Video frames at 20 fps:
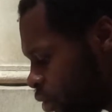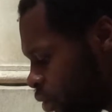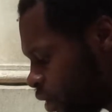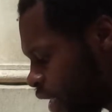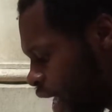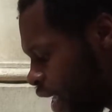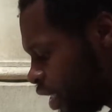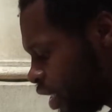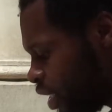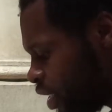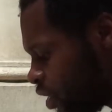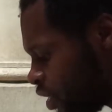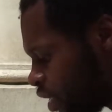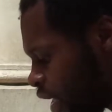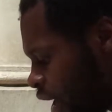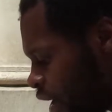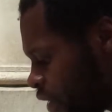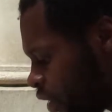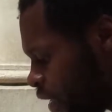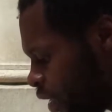that ye
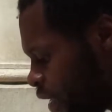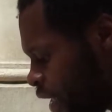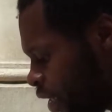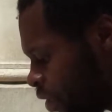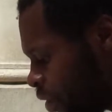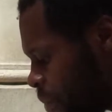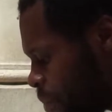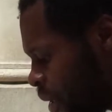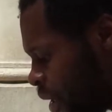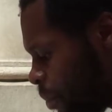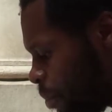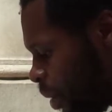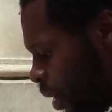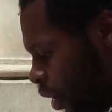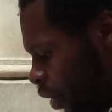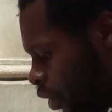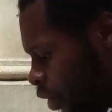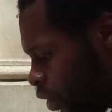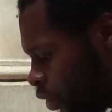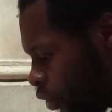shall neither be
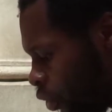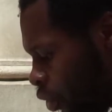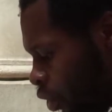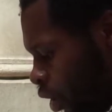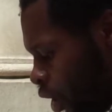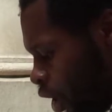barren nor